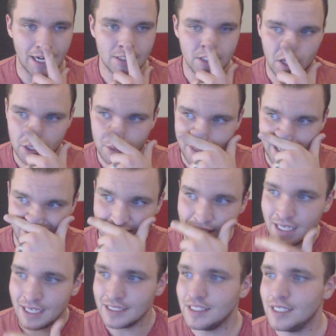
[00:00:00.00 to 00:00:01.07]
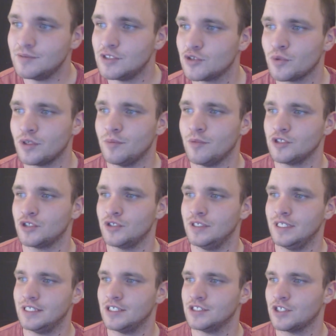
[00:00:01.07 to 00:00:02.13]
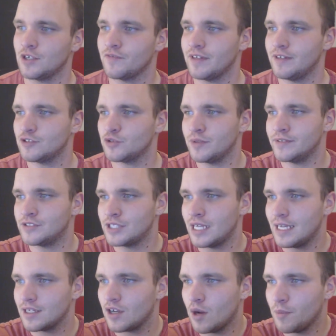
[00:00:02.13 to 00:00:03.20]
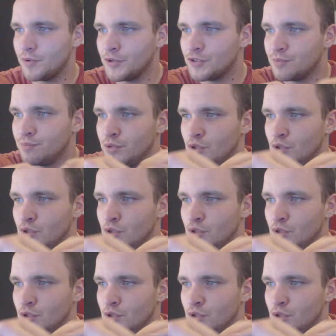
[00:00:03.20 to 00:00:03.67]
that I talked about. Dibs is one of the most unique dessert flavors we have tried. The combo is